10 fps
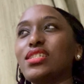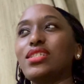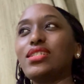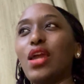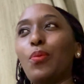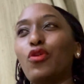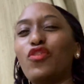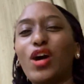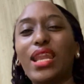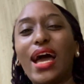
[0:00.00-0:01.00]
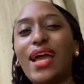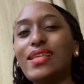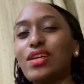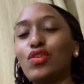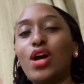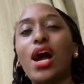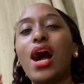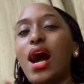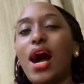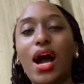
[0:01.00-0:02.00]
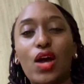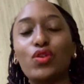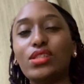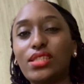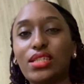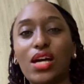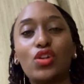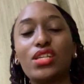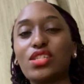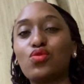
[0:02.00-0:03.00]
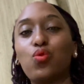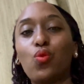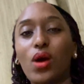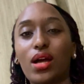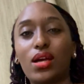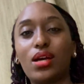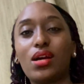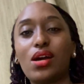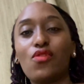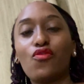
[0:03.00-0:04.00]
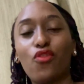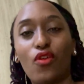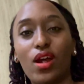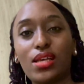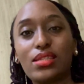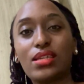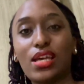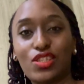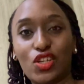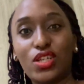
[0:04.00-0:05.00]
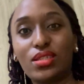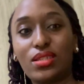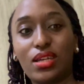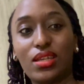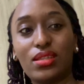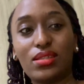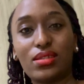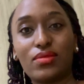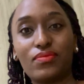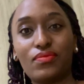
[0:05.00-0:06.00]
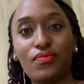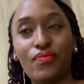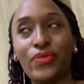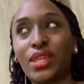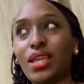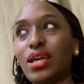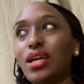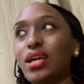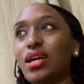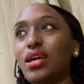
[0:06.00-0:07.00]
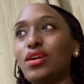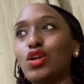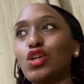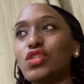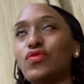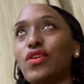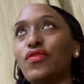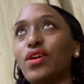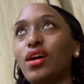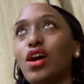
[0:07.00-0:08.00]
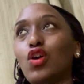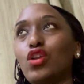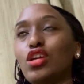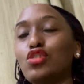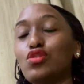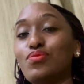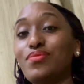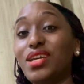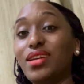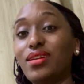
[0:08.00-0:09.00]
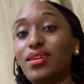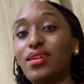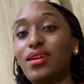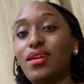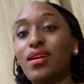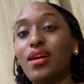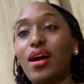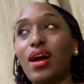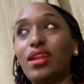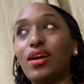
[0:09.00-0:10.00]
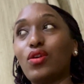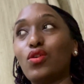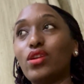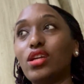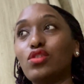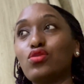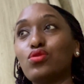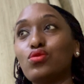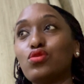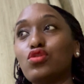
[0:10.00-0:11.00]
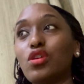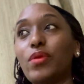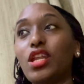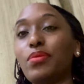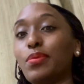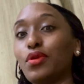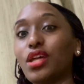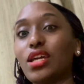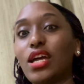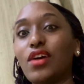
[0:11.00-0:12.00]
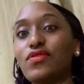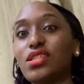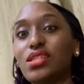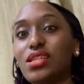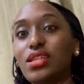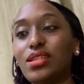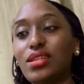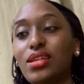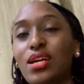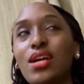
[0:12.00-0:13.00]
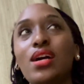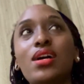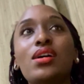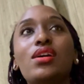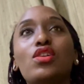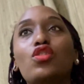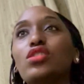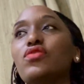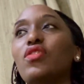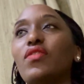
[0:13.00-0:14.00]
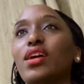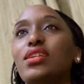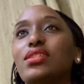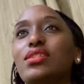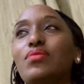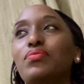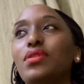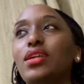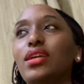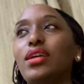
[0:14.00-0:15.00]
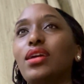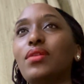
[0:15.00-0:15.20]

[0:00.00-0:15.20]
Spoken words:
it improve our lives? How does it work for us as Christians? God's favor, according to me, and according to so many people that I have seen, God's favor is simply